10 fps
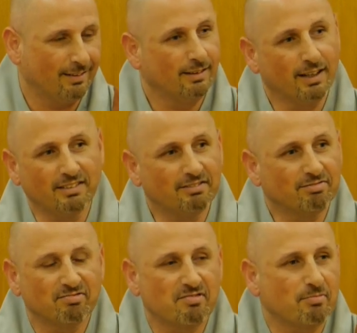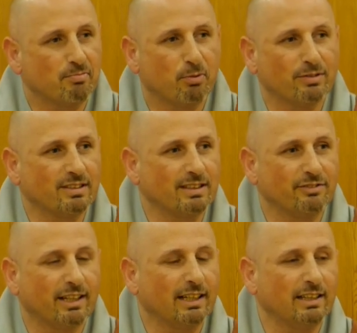Then
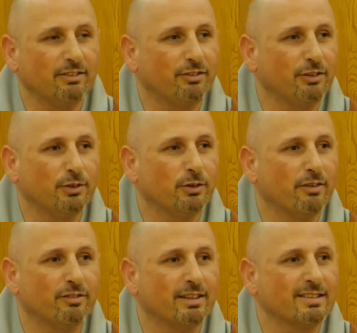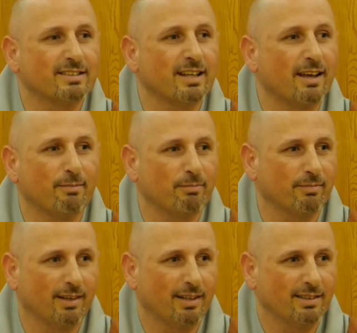positive, negative, you have the same
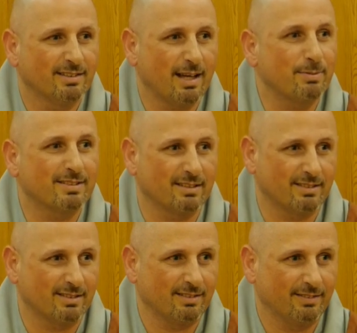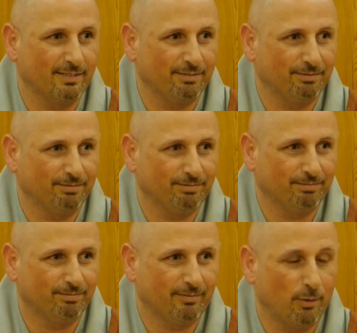substance
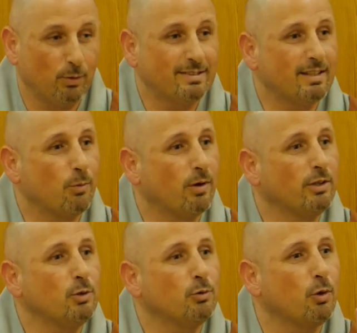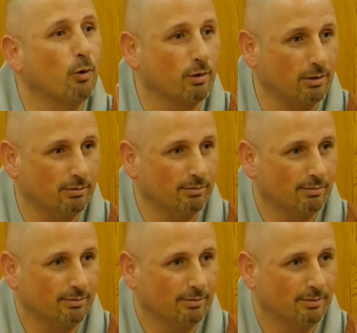we say when you talk,
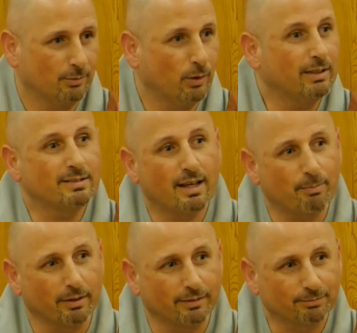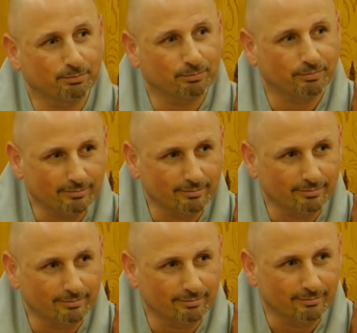what is happening?
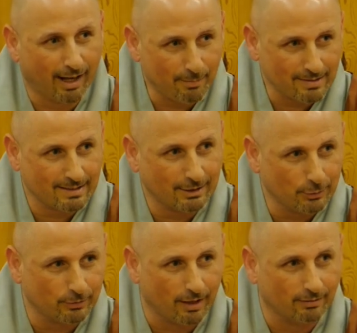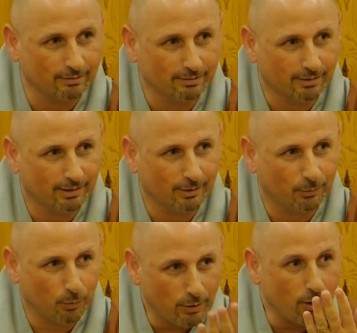I'm asking you now.
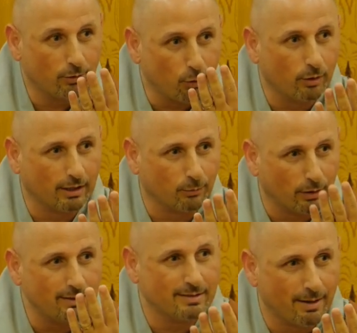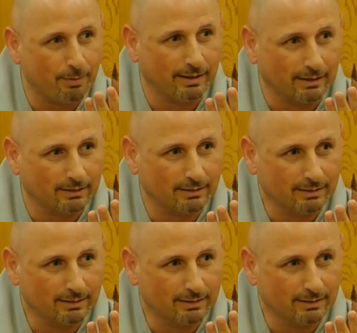When you are talking, what is happening?